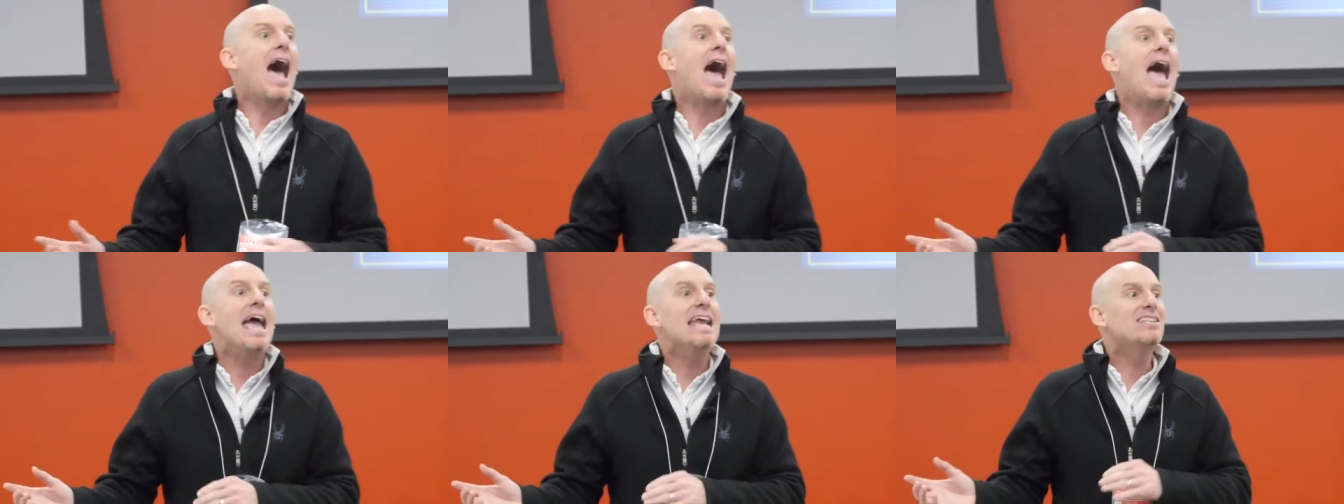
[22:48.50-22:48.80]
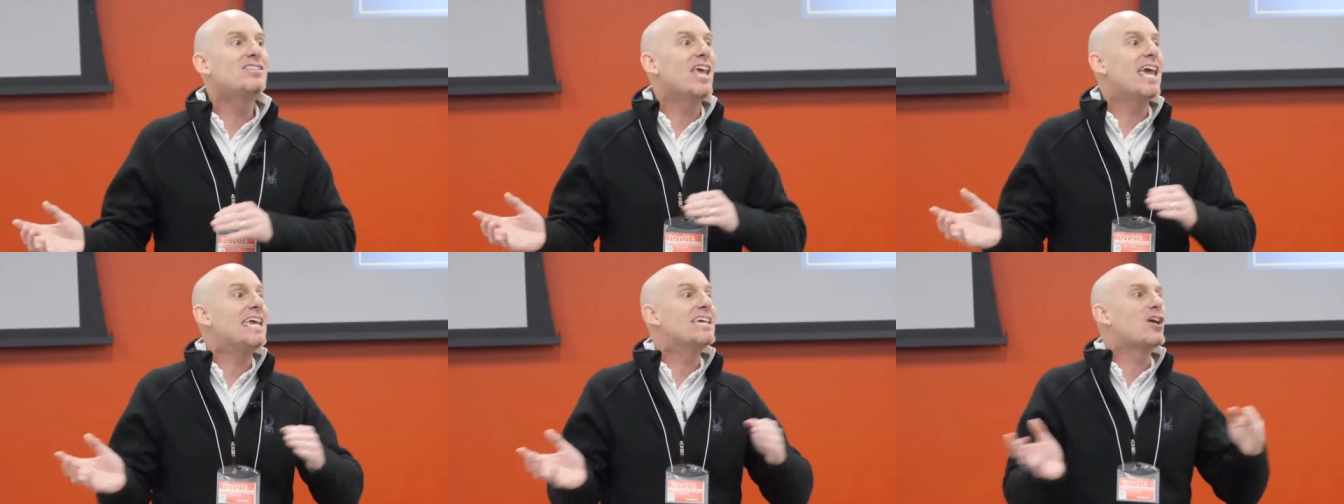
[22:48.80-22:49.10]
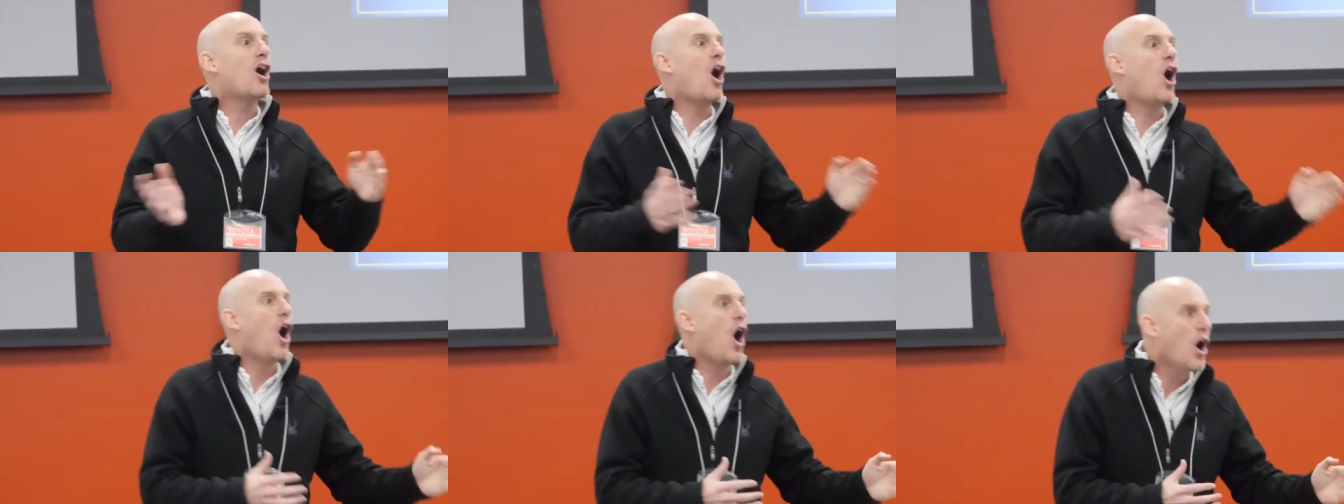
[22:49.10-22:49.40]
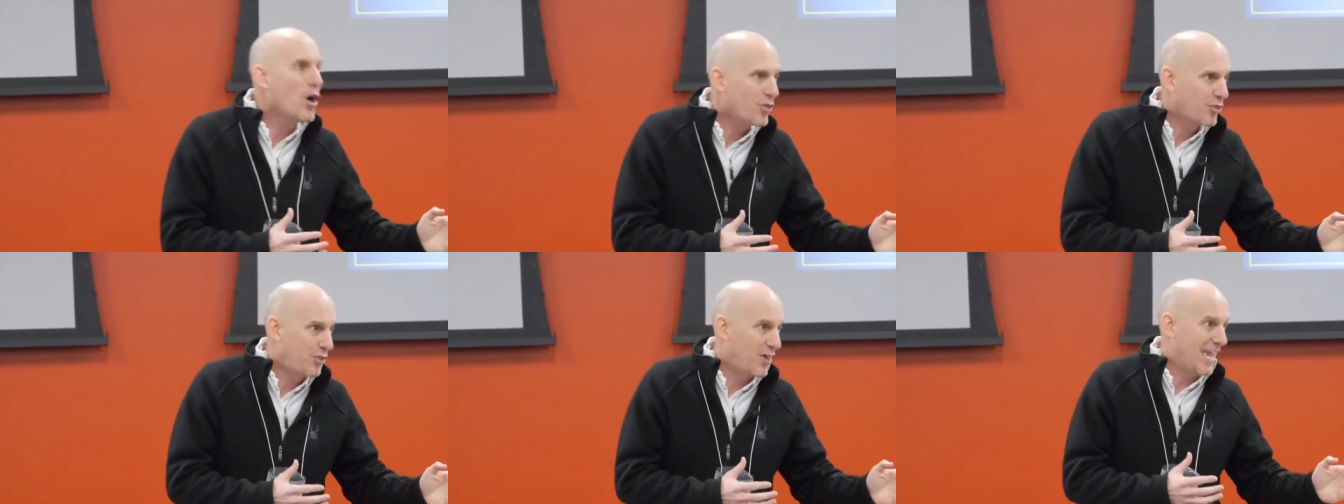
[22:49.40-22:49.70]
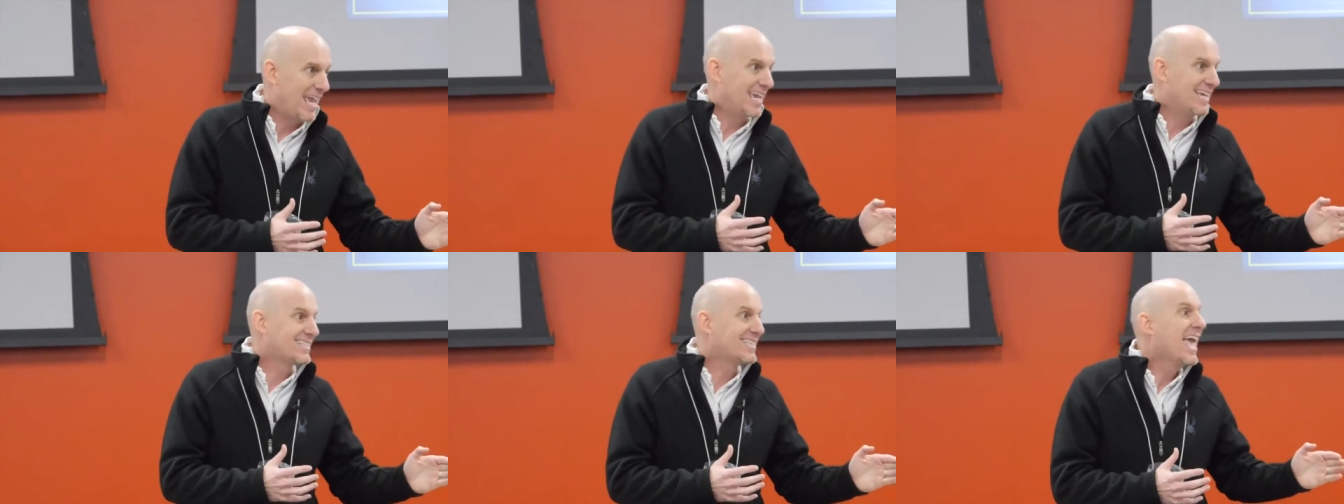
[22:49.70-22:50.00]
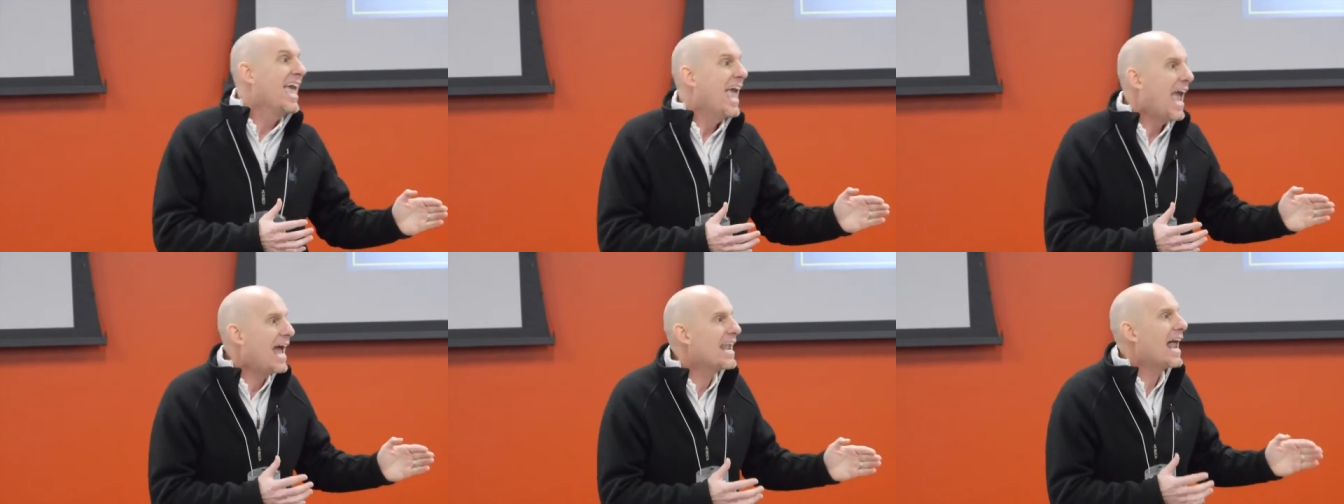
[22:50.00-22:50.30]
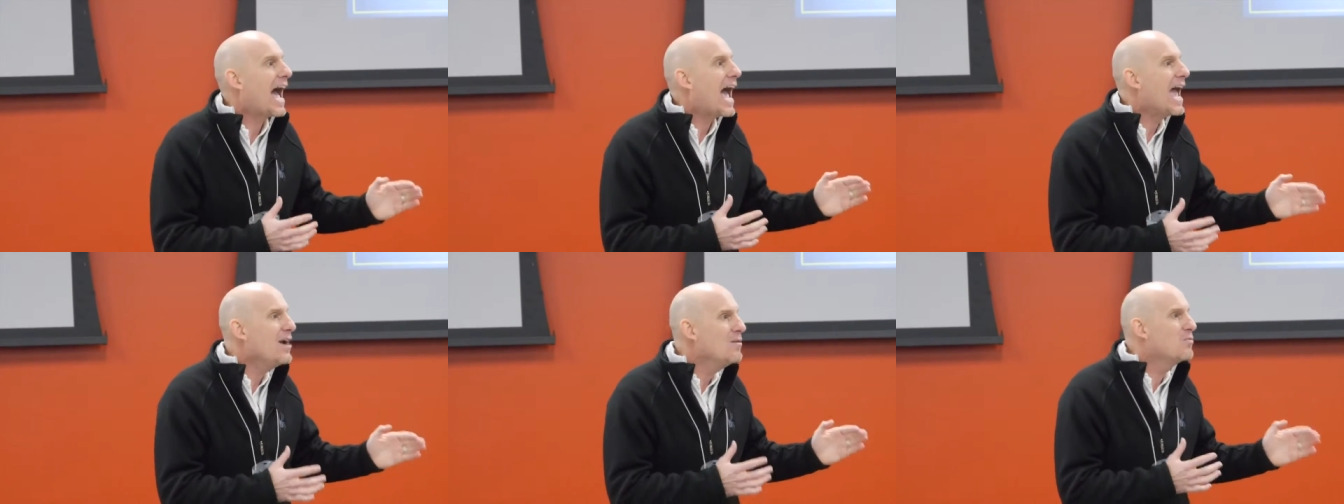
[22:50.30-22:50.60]
I take all things and
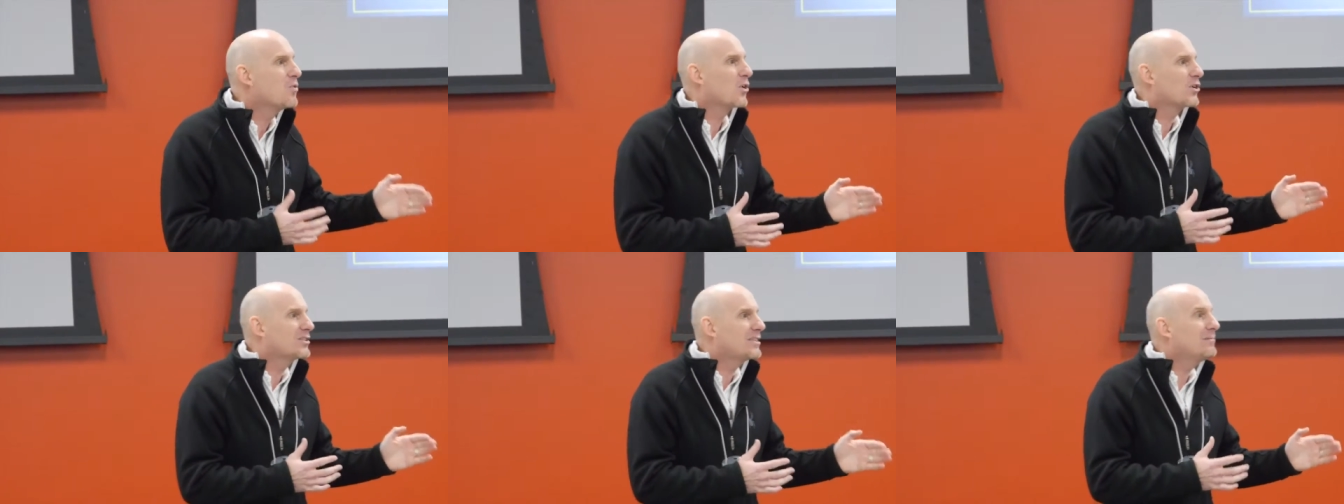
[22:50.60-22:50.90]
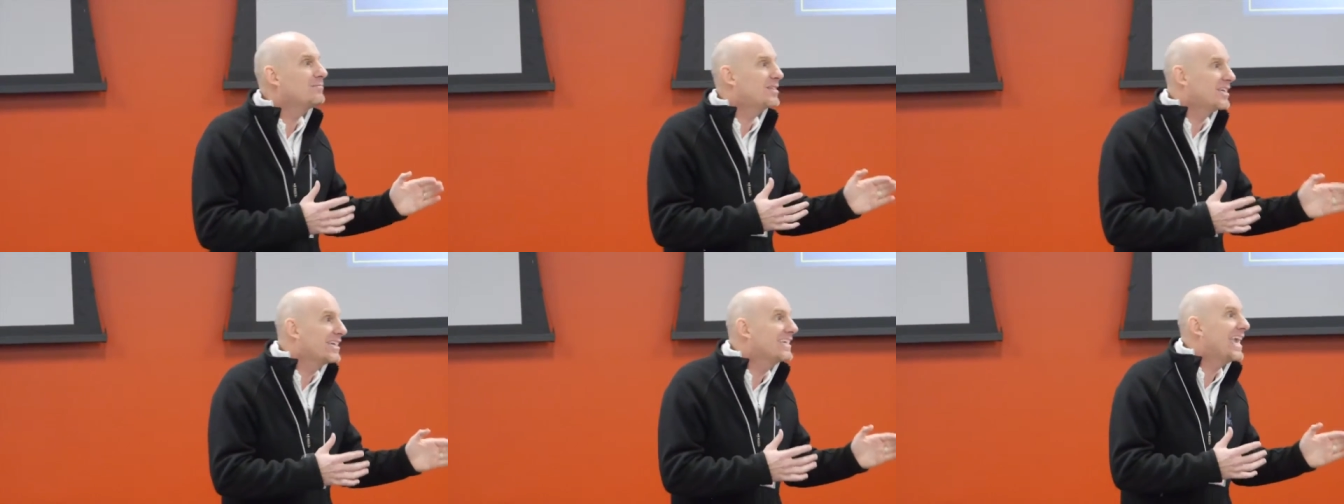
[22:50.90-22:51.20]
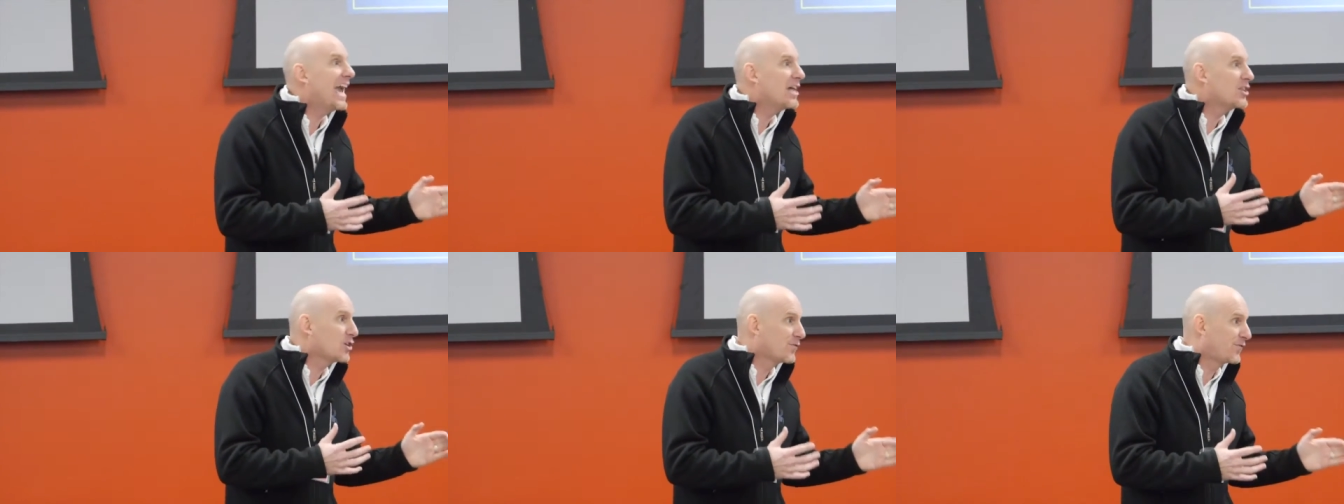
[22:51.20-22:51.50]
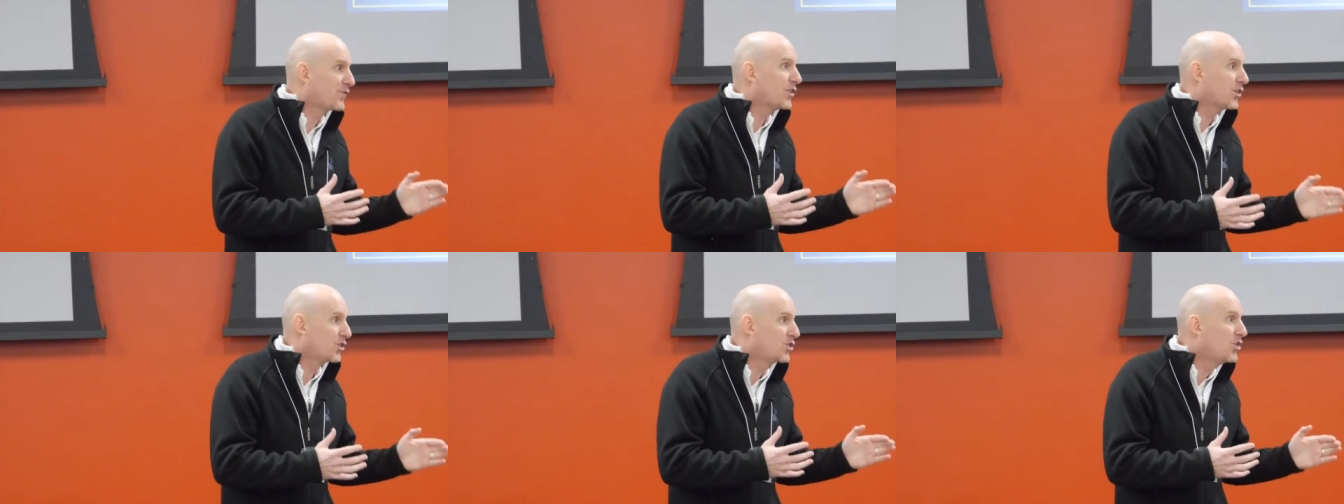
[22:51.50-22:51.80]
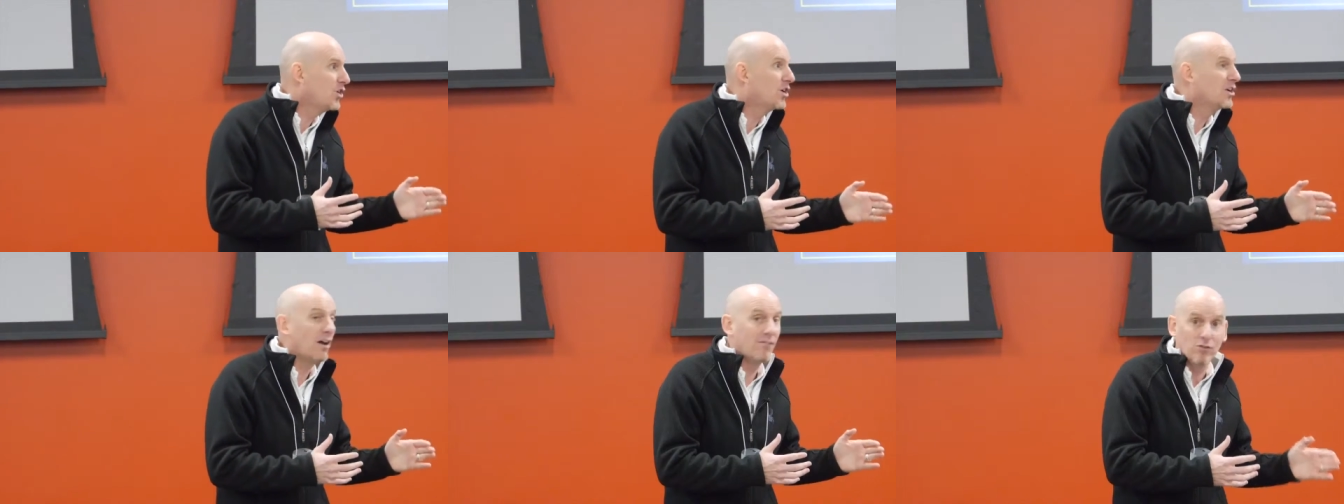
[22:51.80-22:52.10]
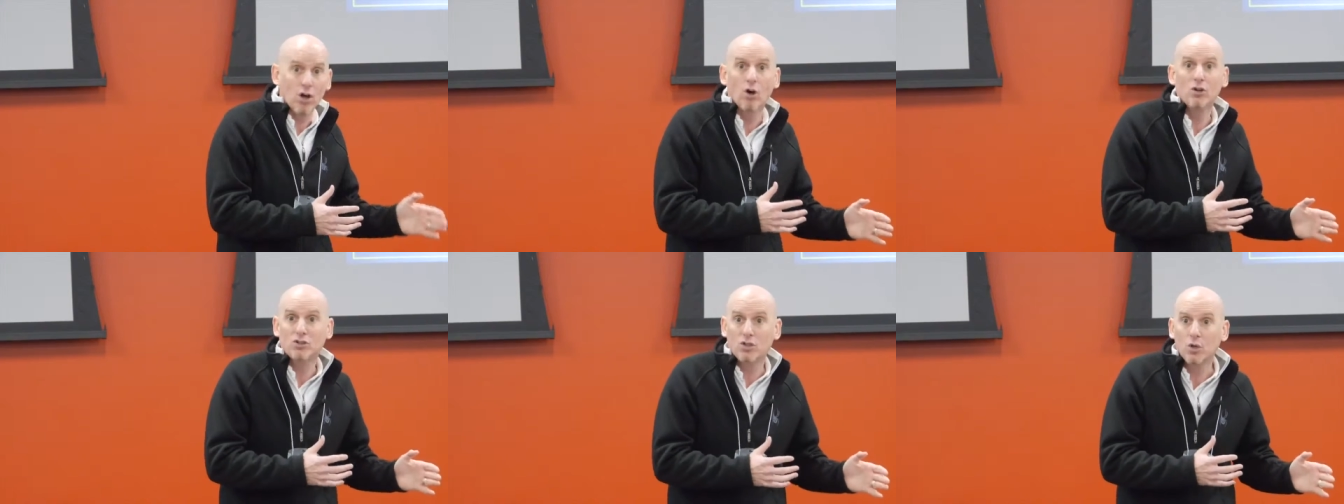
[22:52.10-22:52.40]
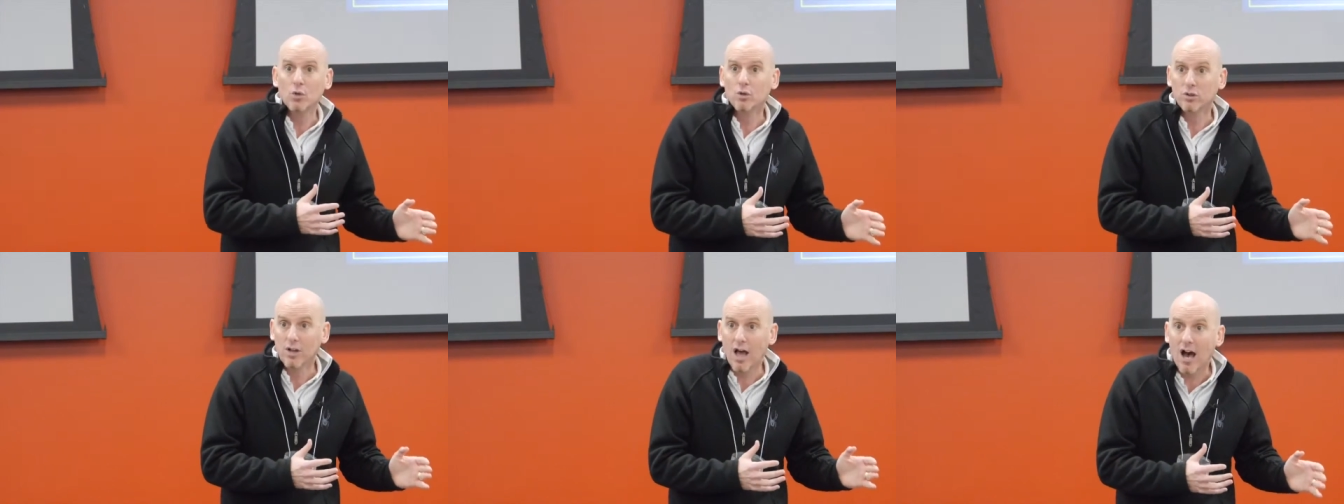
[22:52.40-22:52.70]
I work them together for the good of those
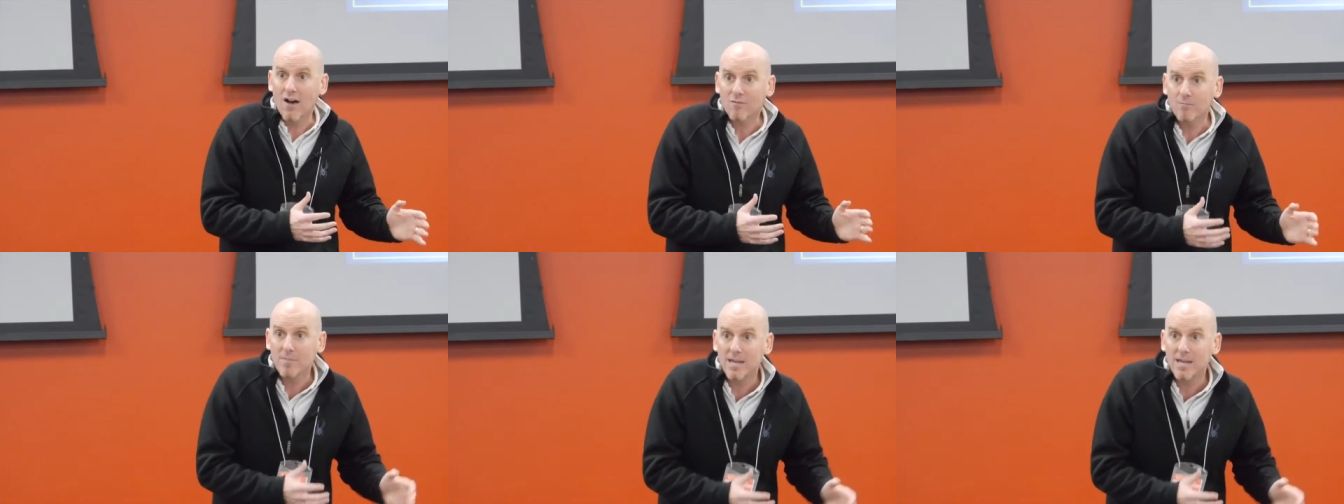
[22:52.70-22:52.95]
who love